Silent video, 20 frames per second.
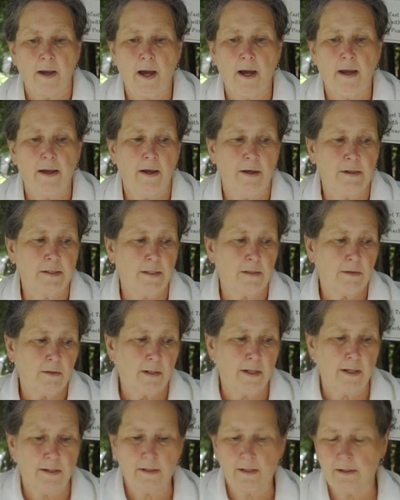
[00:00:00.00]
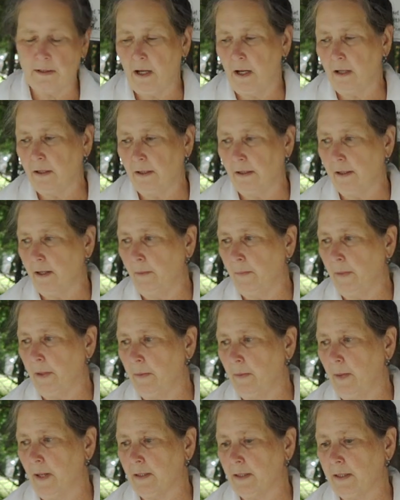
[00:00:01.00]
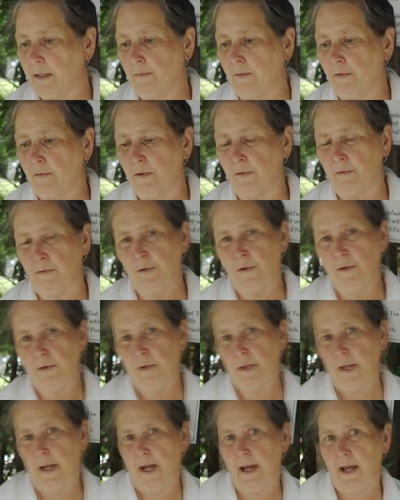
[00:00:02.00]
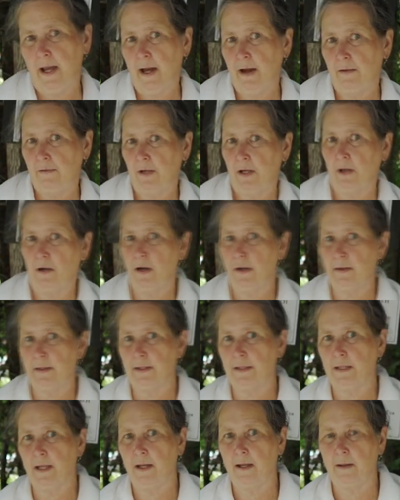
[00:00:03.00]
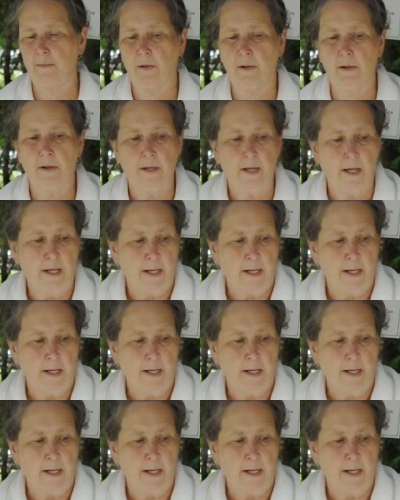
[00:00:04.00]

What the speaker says: I also would like to talk a little bit about some of the food that I have here on the table.